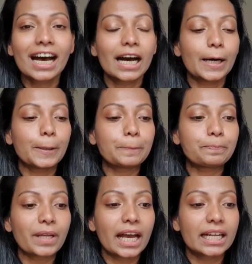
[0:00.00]

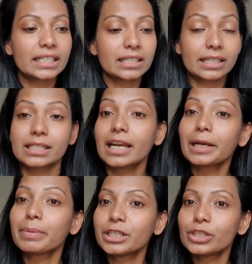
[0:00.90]
And there's a
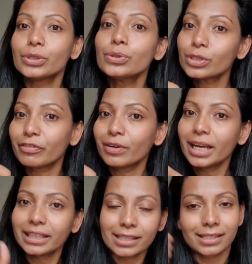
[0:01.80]
like button too, so if you
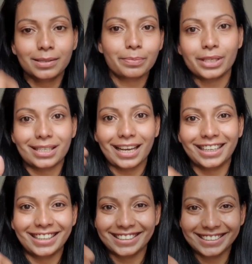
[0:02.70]
like this, press
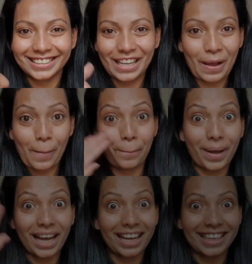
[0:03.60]
like.
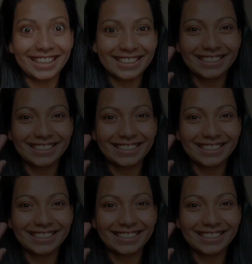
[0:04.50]
Bye.